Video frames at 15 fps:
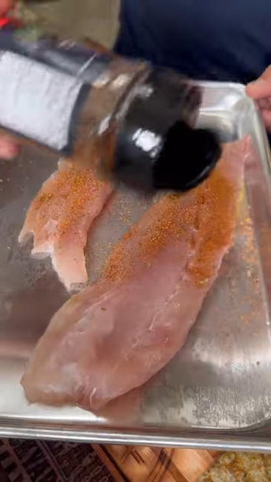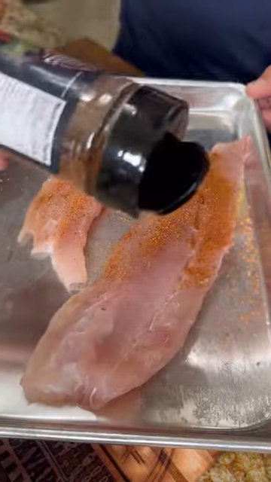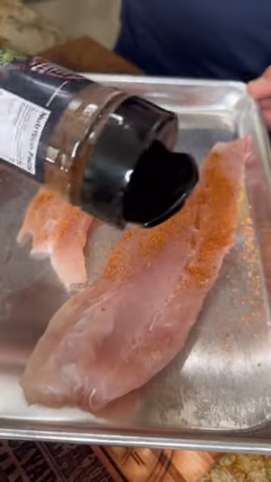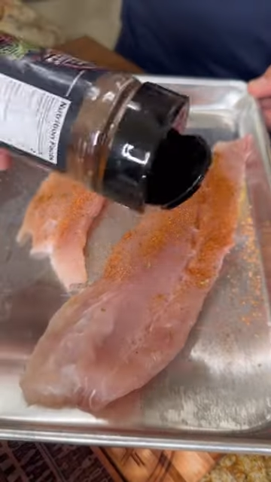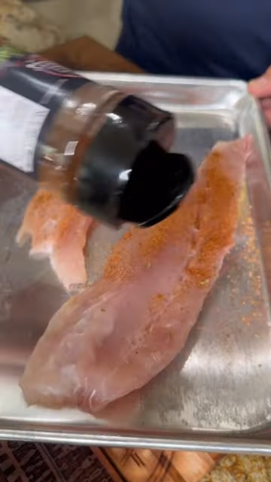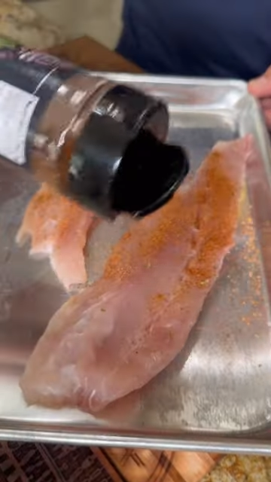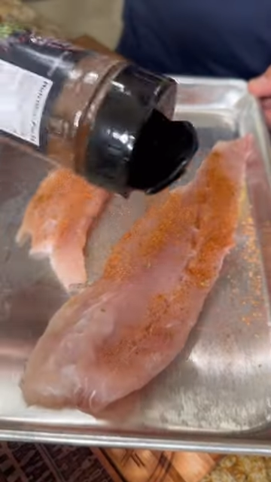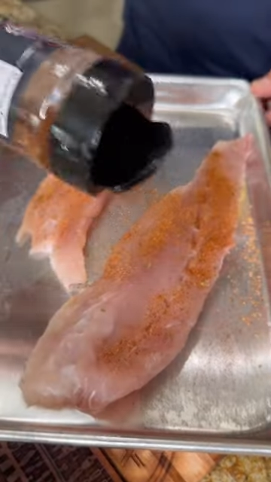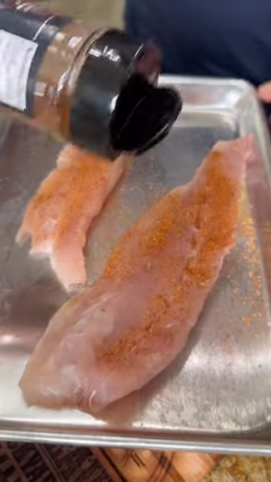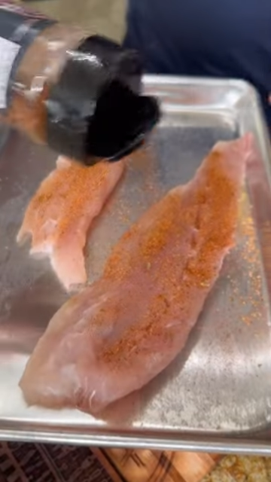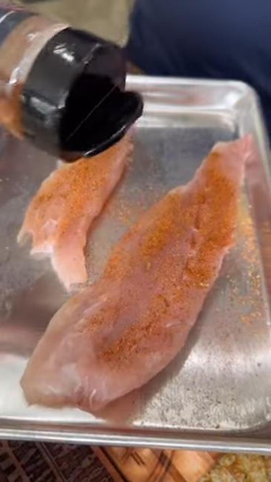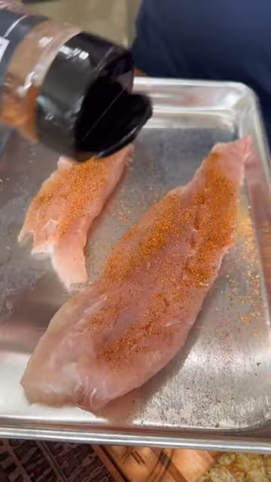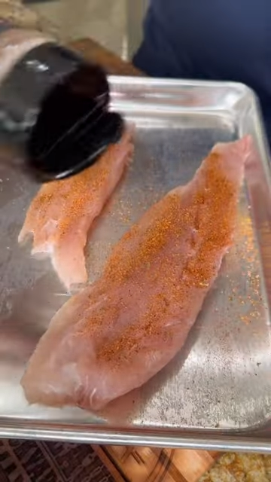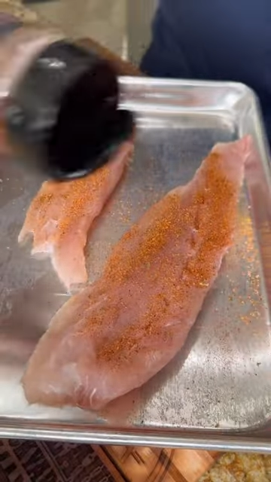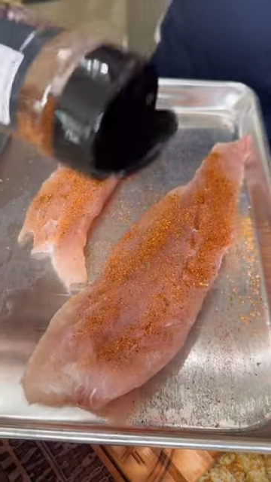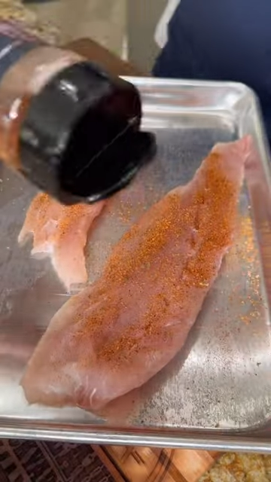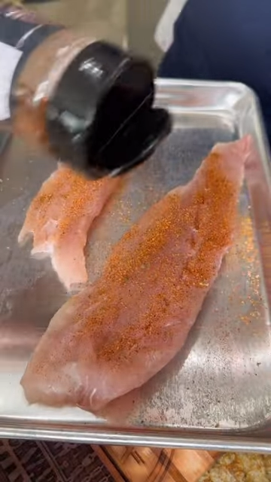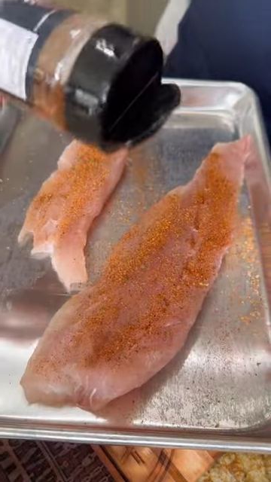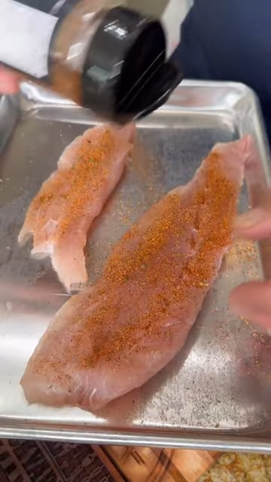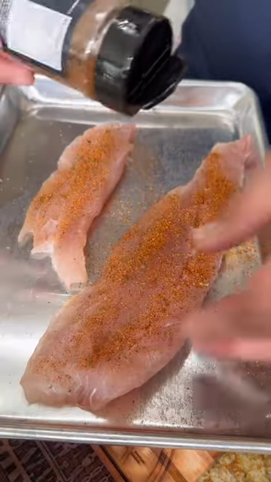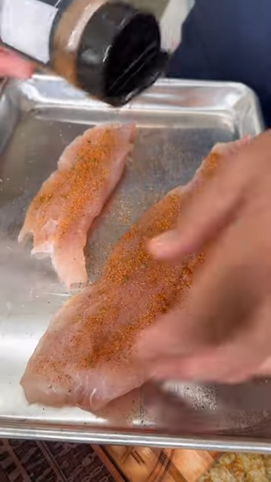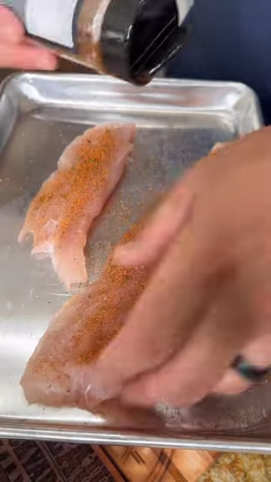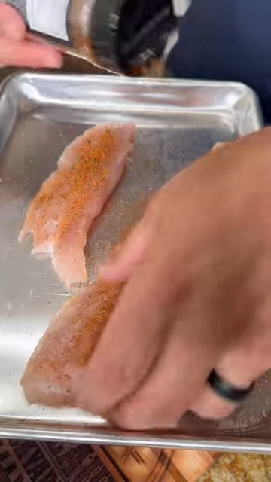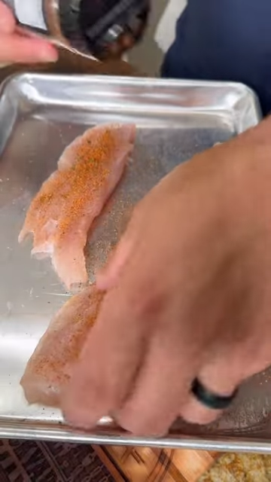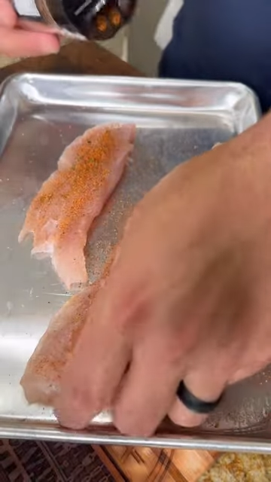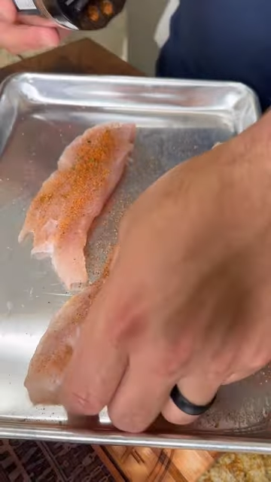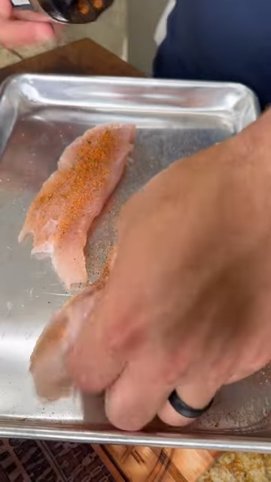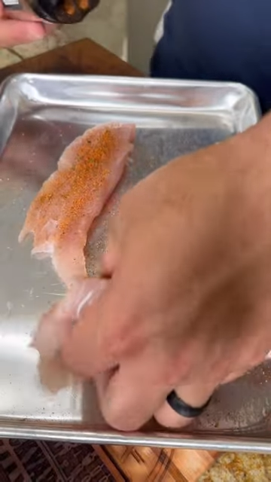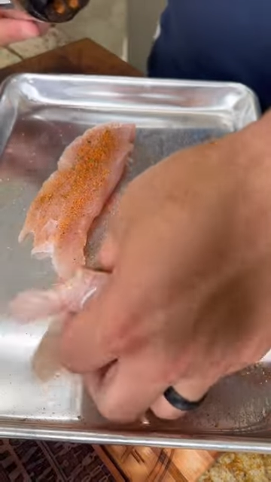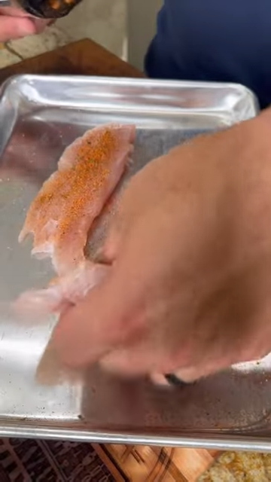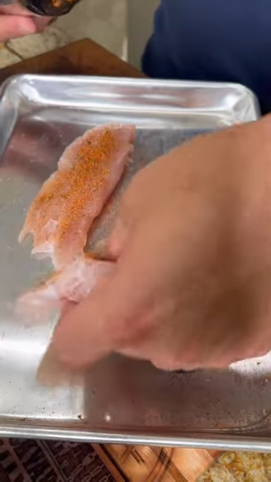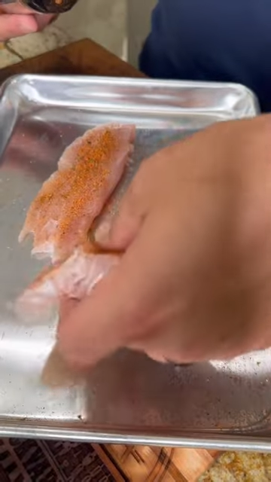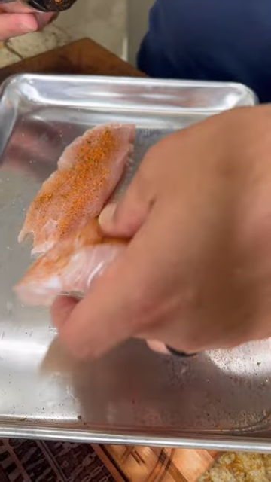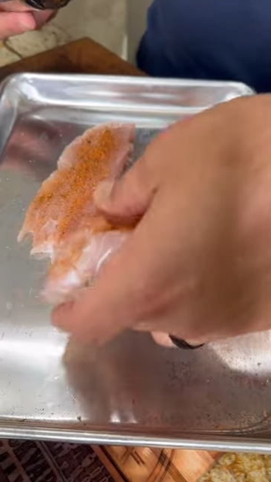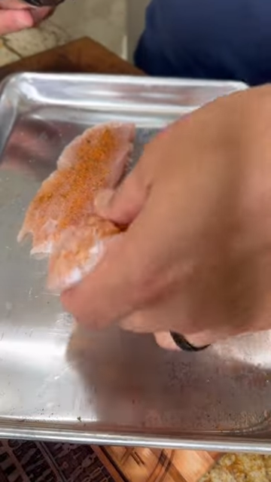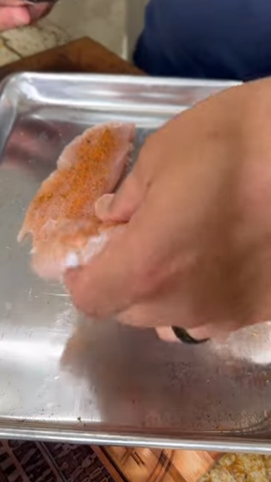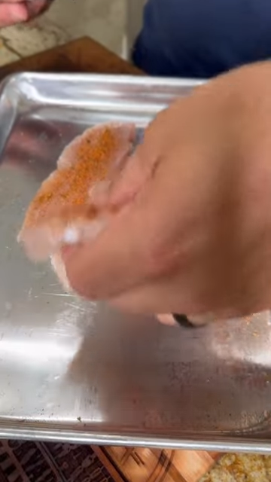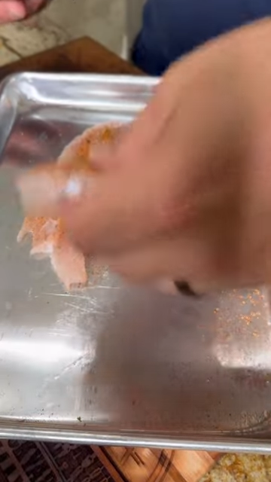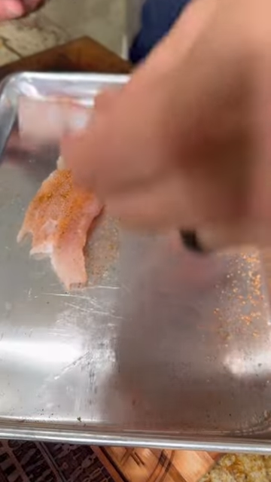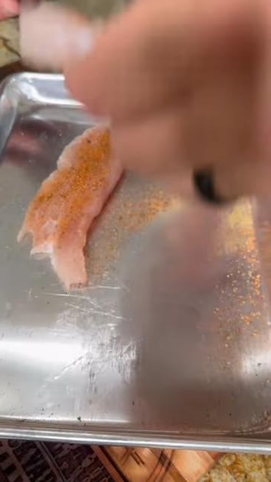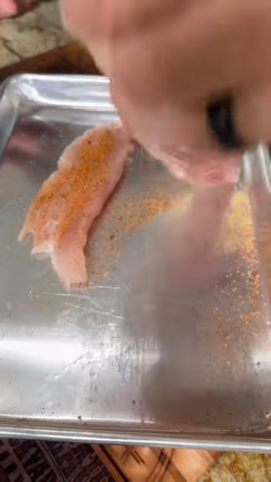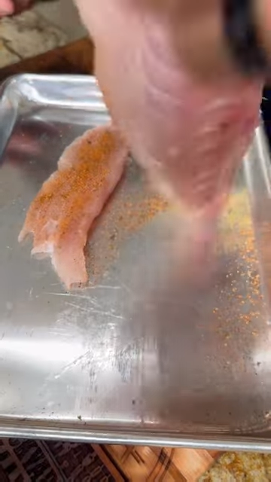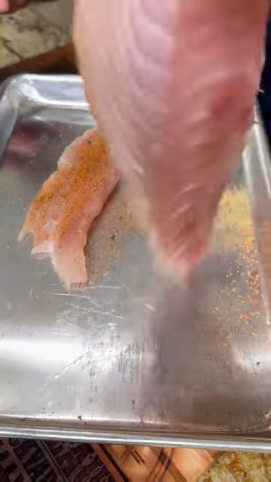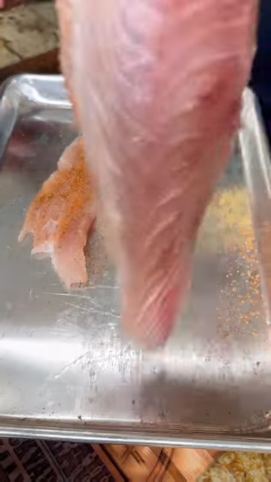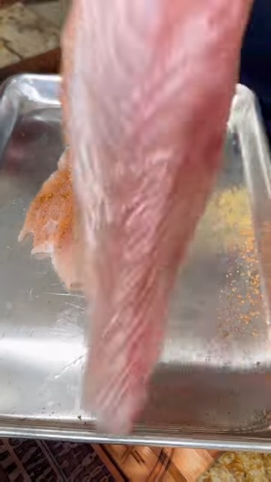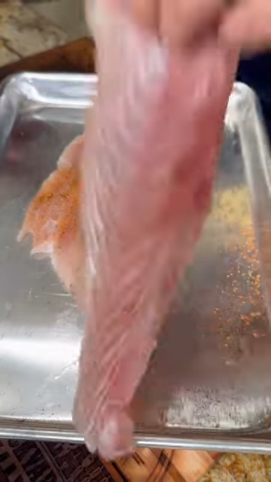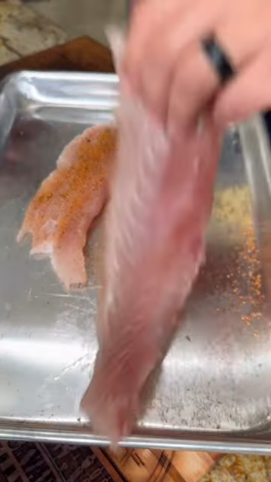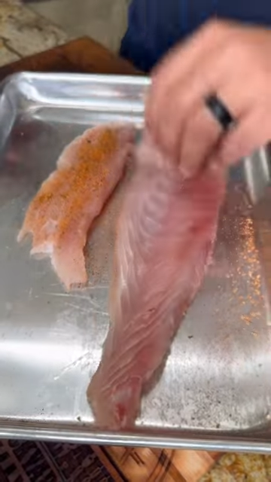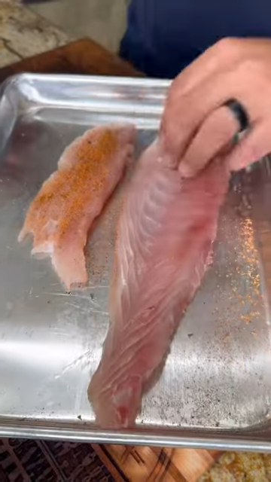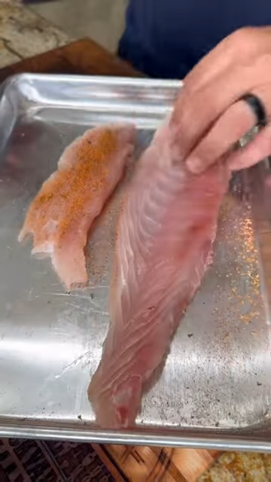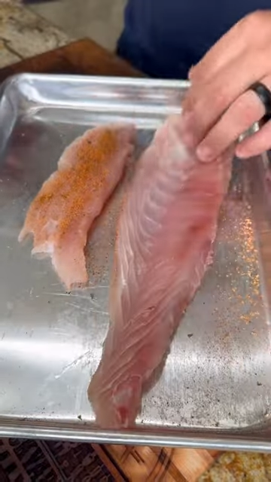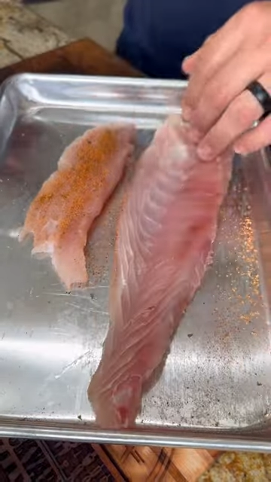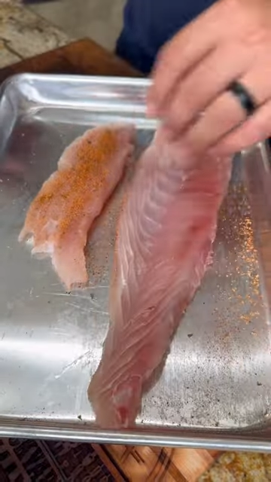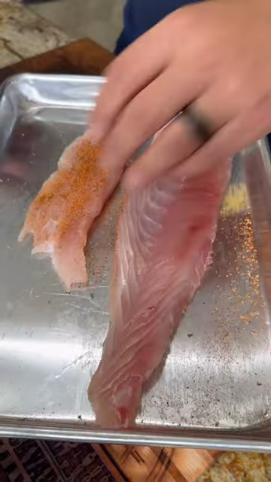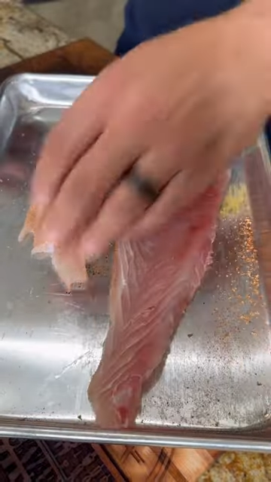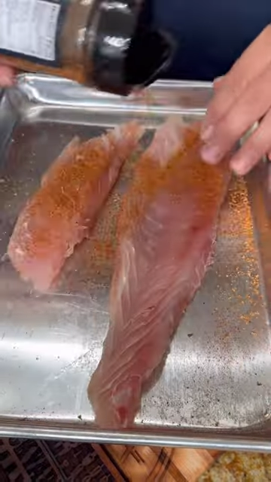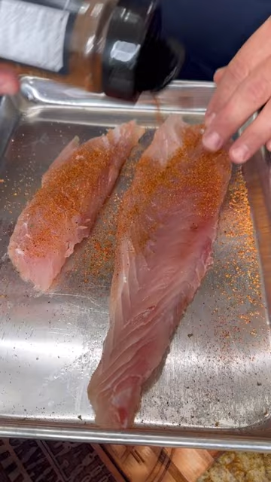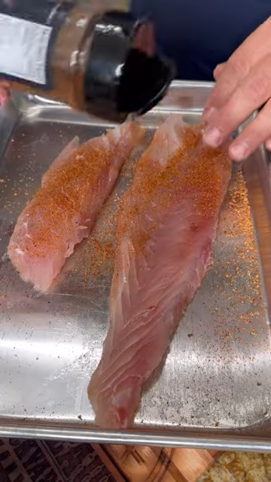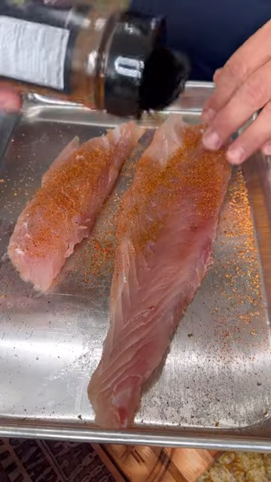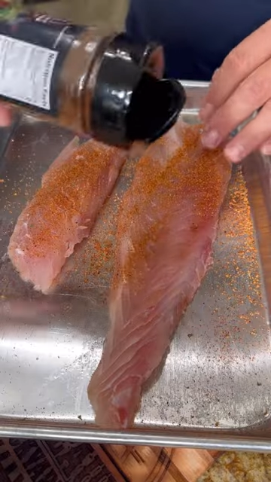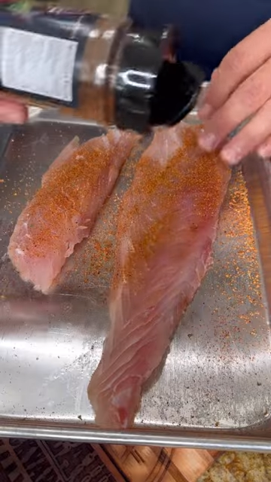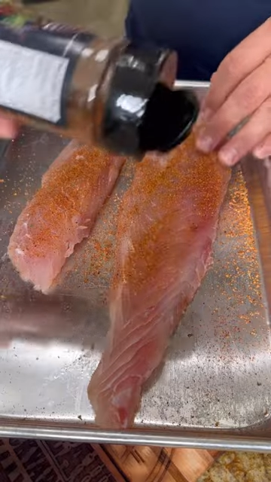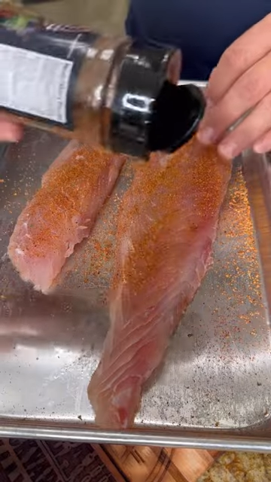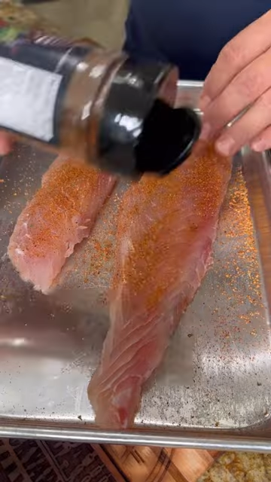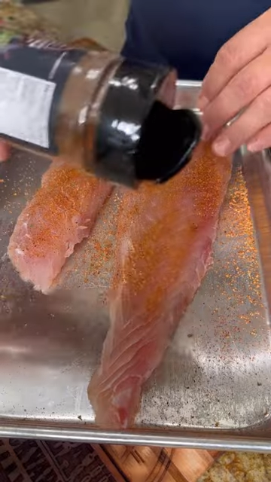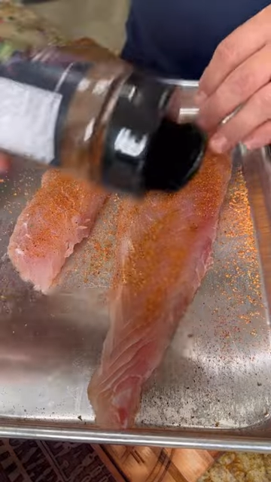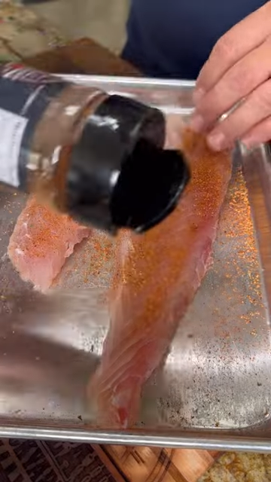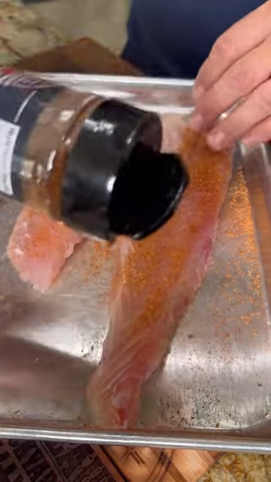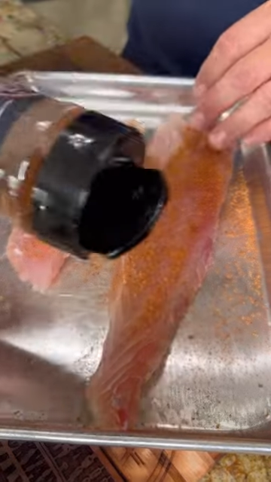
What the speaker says: No face is visible, so there are no lips to read.